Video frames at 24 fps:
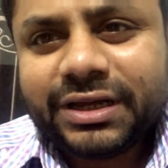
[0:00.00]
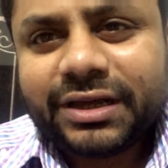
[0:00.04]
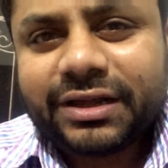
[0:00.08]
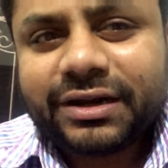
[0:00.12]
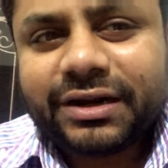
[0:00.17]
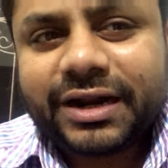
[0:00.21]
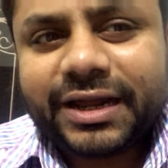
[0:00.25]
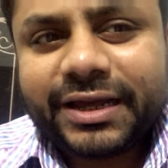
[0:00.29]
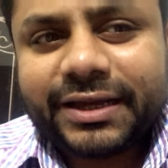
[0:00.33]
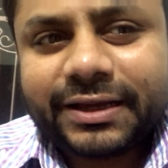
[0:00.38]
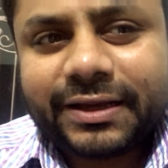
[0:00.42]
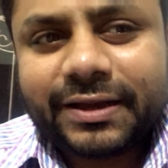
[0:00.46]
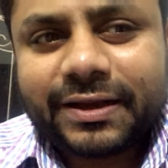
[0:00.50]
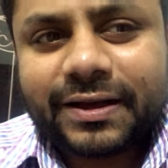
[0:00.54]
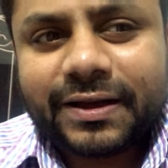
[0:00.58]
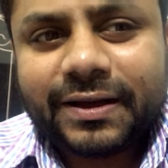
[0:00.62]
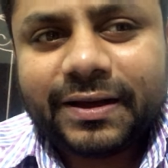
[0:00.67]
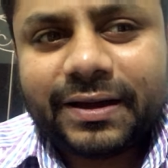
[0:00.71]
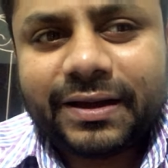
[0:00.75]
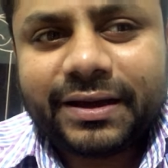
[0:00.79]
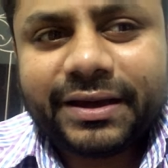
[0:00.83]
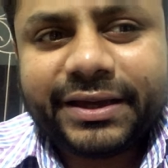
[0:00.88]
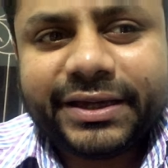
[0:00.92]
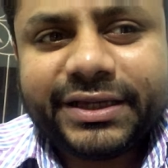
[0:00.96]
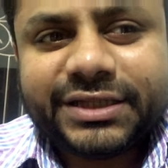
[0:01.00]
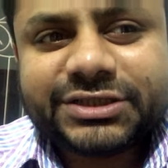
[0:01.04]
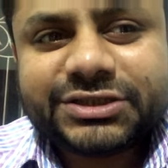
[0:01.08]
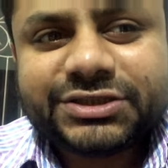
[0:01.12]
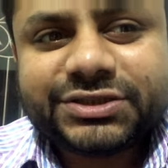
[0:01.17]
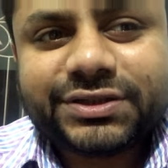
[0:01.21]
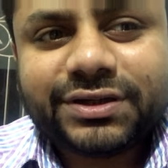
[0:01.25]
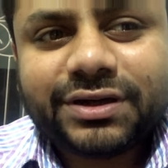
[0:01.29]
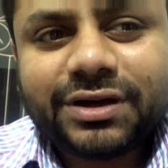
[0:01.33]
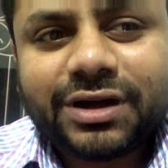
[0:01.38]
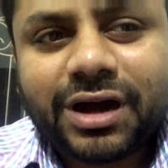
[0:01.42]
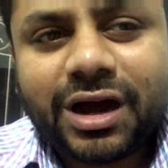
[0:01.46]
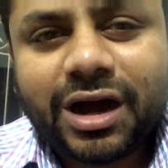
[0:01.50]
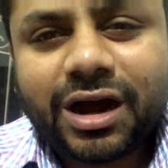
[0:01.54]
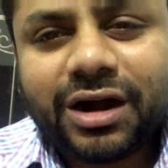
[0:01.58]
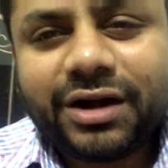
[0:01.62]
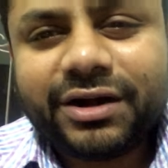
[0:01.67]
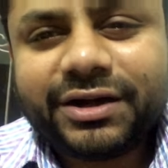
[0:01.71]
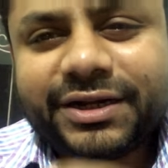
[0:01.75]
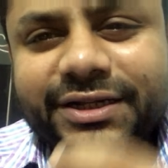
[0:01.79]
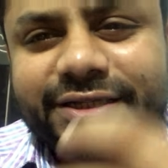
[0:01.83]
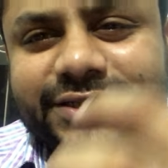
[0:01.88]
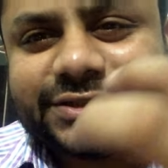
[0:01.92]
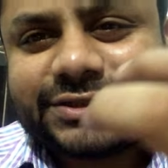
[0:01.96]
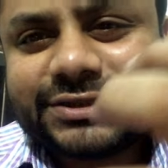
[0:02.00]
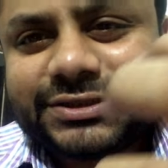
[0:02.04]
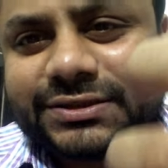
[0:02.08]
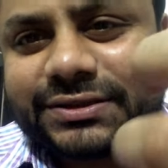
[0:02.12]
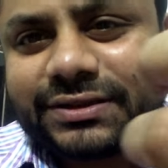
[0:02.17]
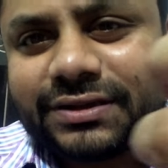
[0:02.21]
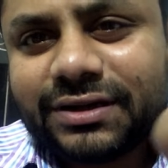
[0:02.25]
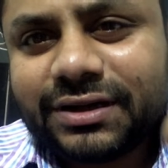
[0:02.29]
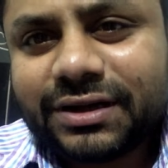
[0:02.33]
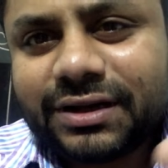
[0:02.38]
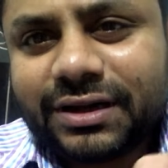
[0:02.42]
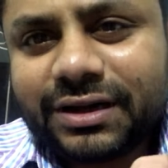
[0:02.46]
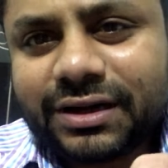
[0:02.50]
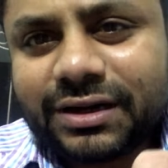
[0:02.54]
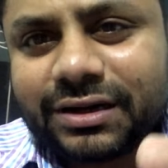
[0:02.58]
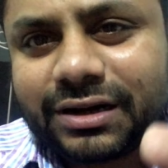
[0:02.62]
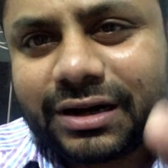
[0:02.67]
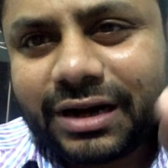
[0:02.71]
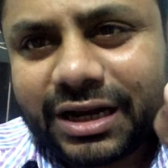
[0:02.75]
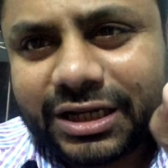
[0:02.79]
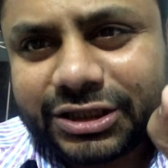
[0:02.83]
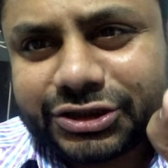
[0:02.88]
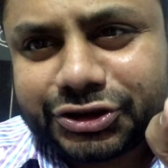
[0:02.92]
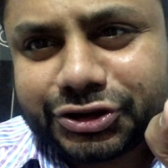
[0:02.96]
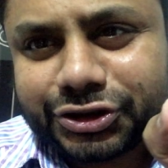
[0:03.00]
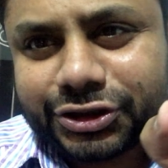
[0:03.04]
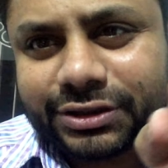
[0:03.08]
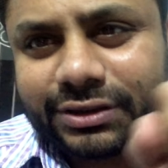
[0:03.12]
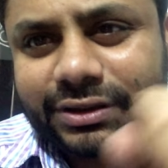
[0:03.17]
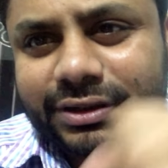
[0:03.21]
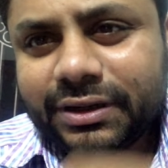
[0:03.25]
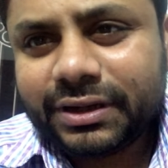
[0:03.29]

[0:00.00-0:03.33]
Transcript: like his heart is clutched,